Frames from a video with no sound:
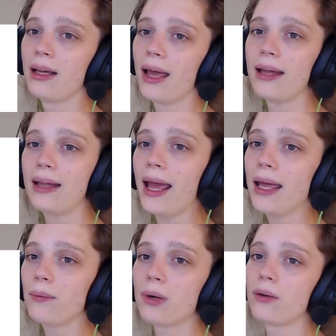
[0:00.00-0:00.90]
And
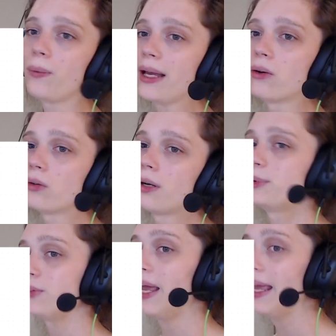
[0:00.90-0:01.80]
a1 wiggle up
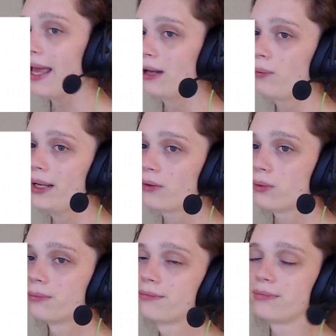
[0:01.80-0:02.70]
to an wiggle.
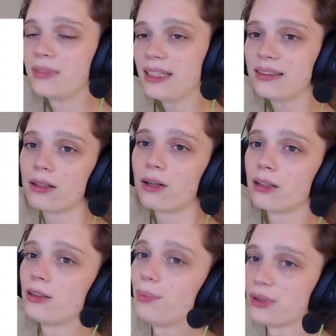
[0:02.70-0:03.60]
These
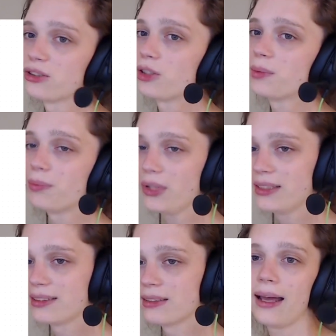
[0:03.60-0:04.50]
are the perturbed
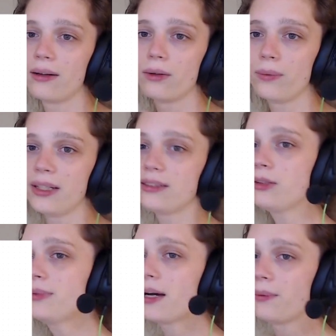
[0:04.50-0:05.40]
points. And we
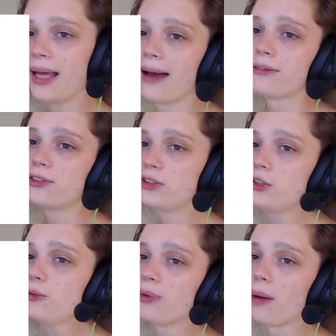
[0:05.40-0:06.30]
assume that we have
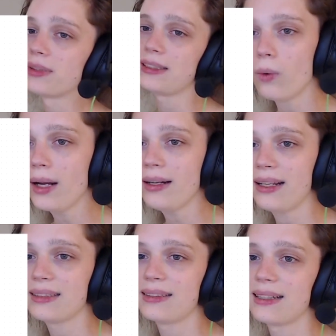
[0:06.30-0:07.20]
2 properties. One
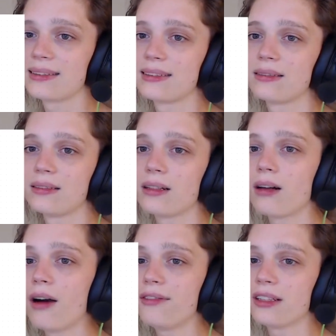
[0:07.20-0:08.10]
is that the
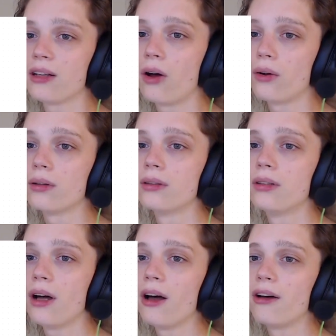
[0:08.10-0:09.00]
convex hull
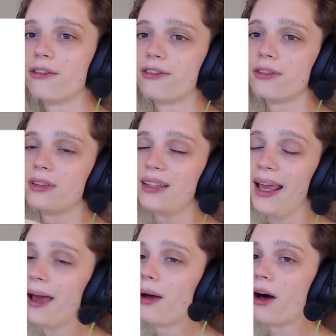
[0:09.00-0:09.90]
of
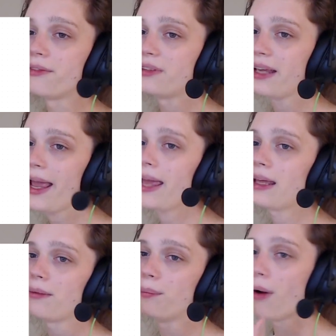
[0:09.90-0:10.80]
the
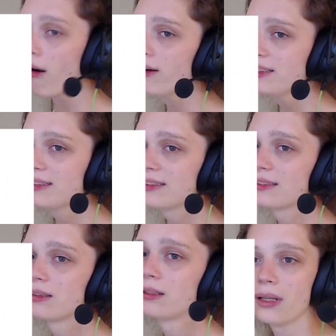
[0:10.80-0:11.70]
a
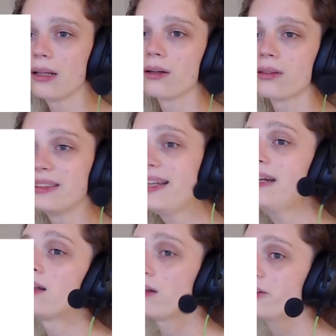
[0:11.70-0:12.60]
bars will
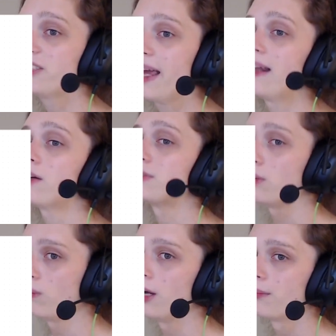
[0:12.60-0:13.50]
contain a large scaling of the
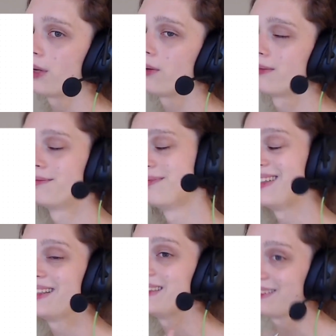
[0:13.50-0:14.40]
1 ball.
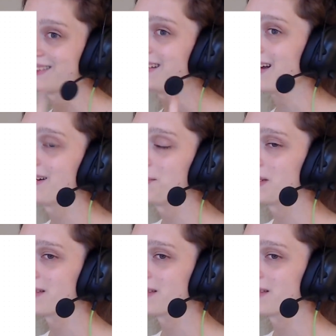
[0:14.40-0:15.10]
This is exactly what our